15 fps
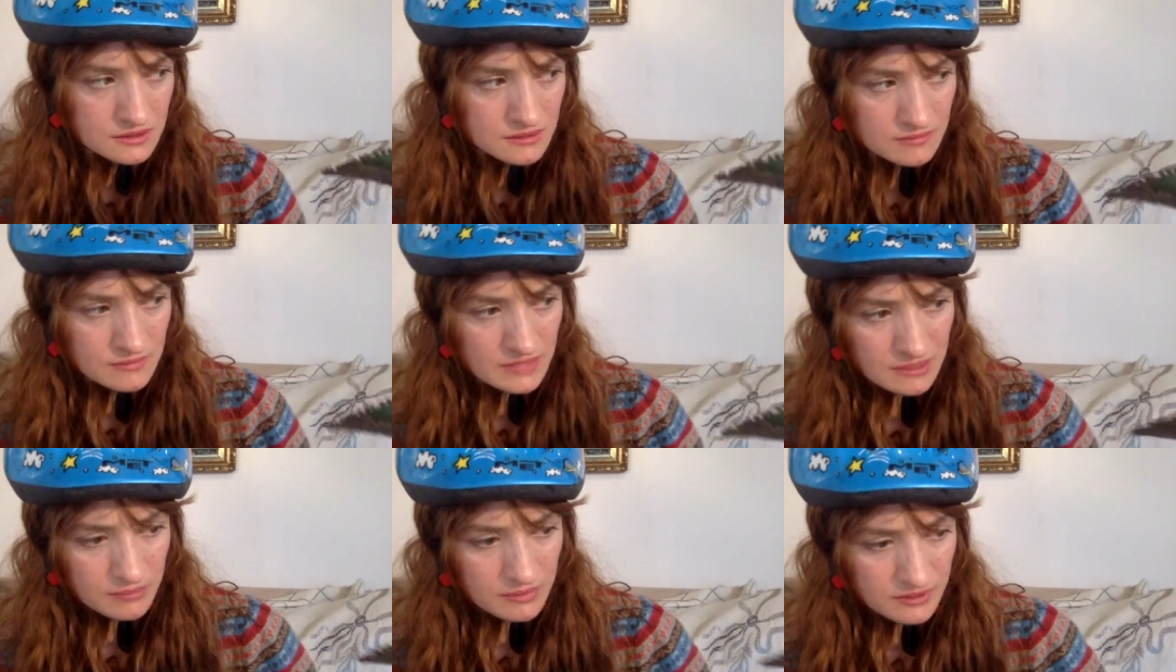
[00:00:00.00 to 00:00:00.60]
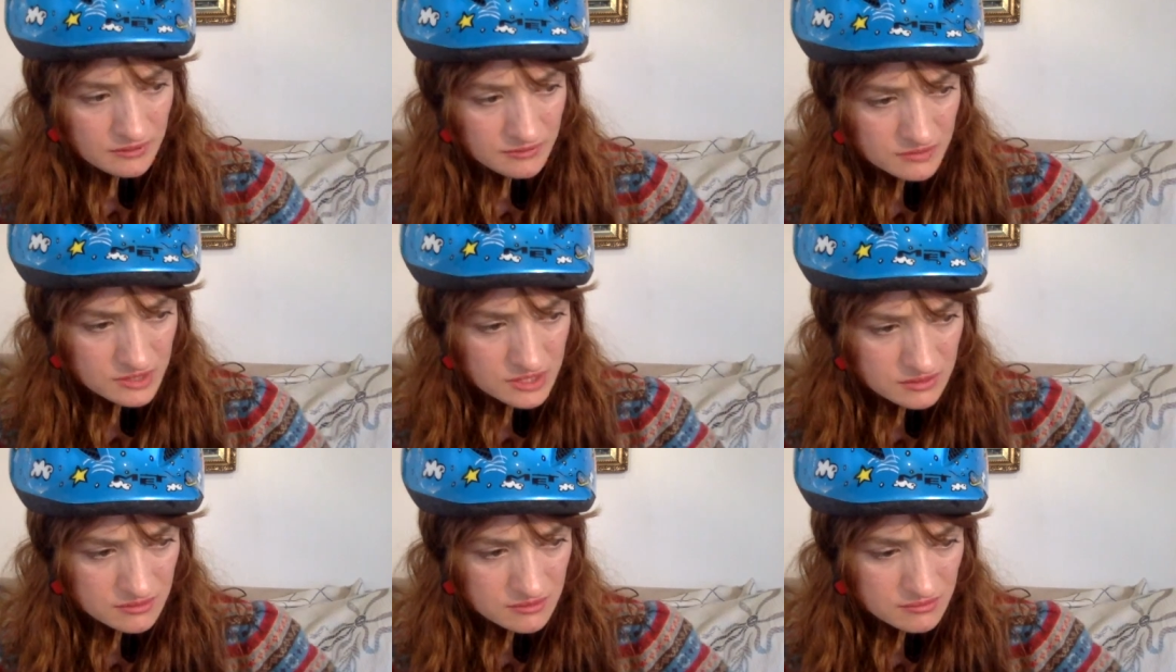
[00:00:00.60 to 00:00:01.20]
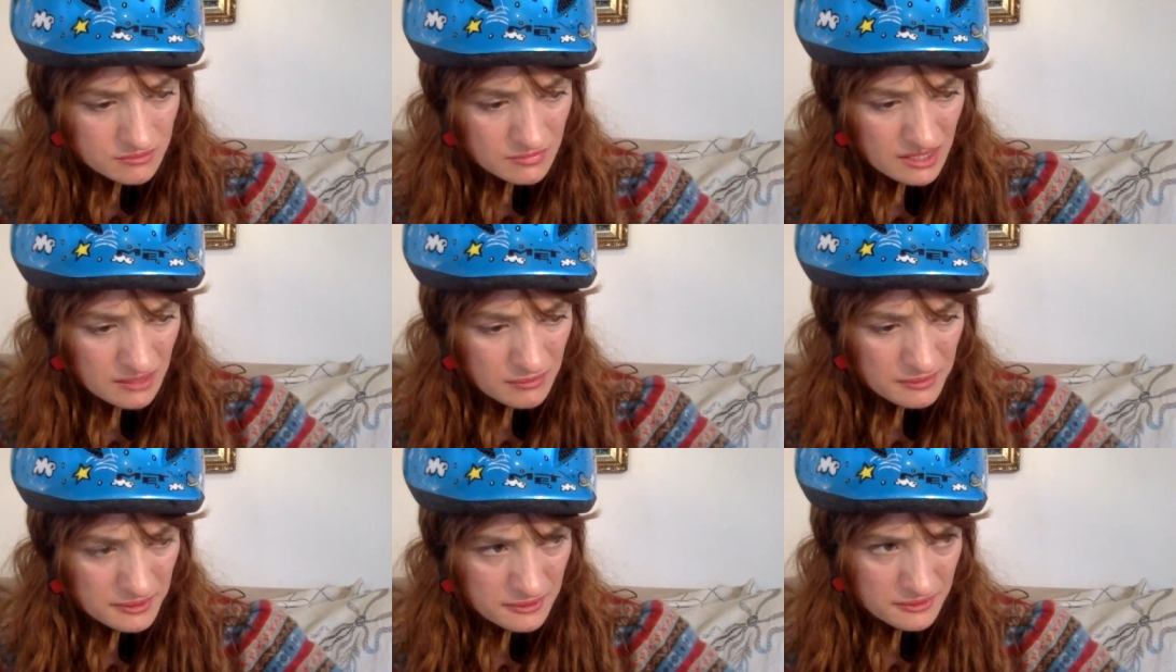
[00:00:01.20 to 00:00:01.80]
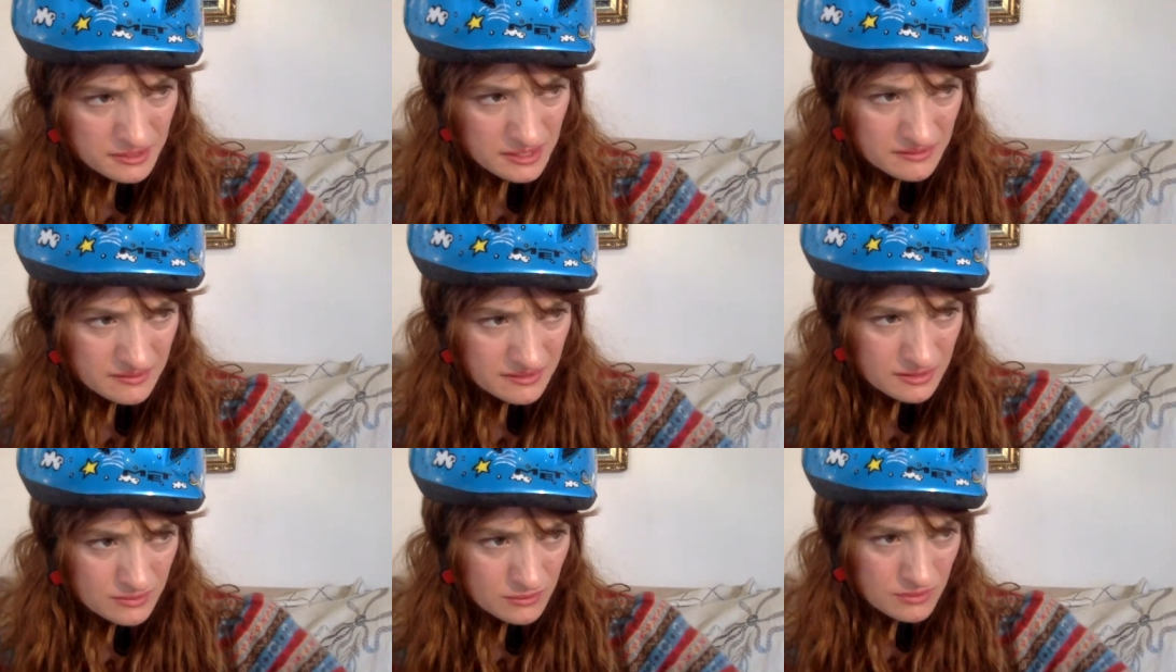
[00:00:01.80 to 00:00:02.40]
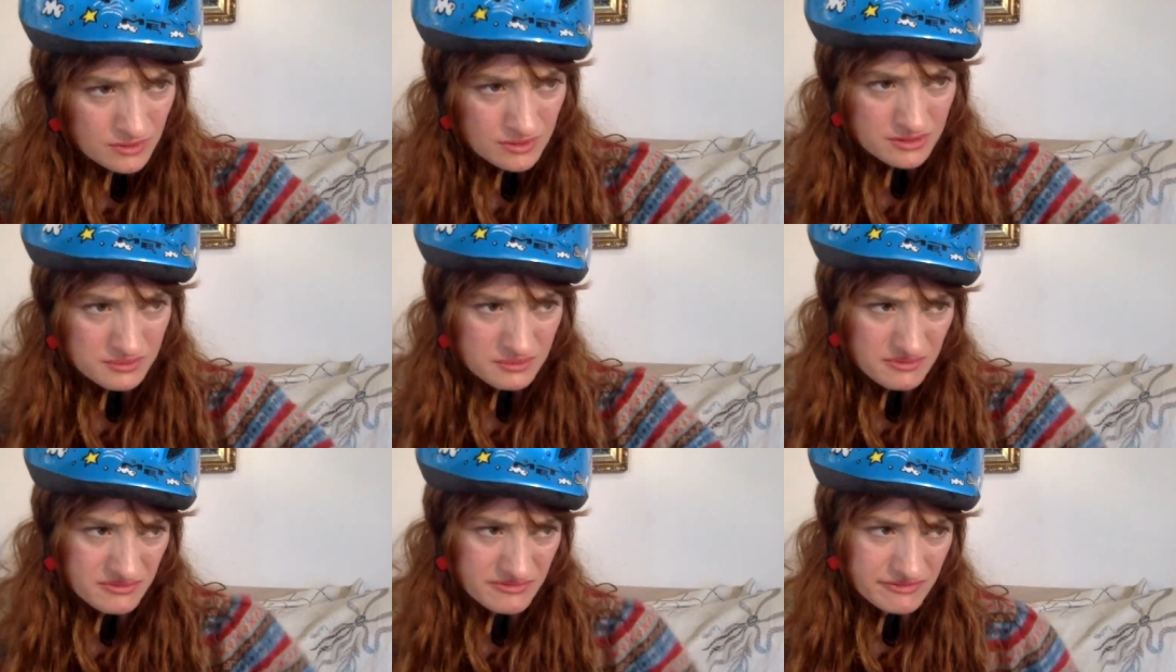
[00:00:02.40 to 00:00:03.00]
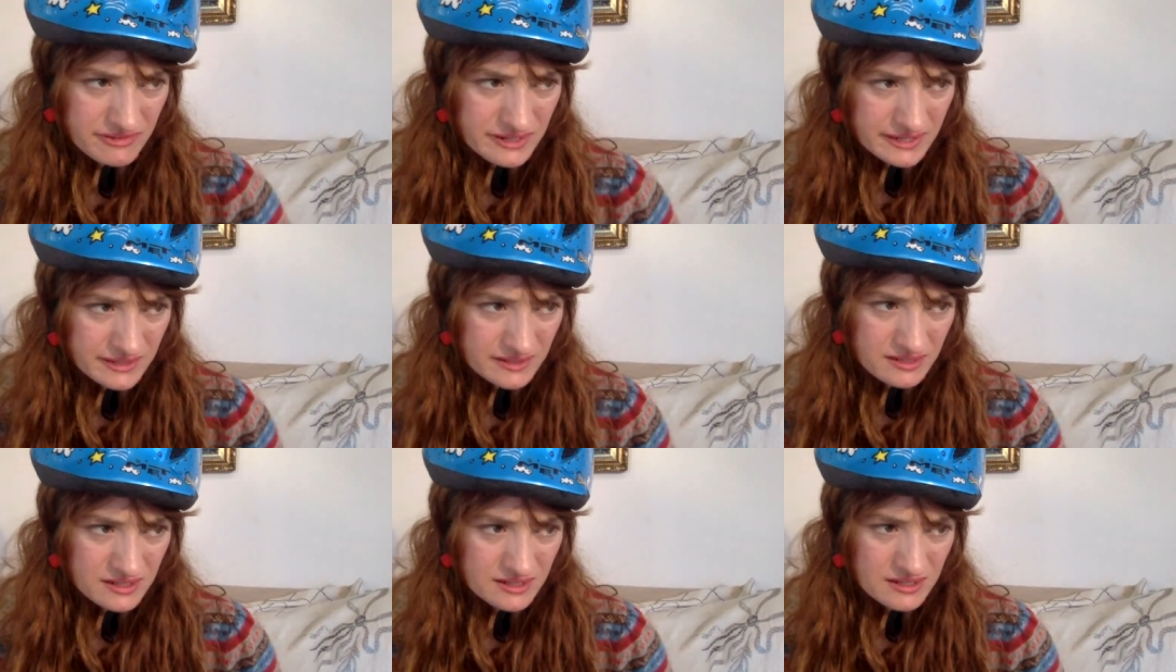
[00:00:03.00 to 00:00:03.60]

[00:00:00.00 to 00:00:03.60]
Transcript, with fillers: maybe I'll maybe I'll give that one to a friend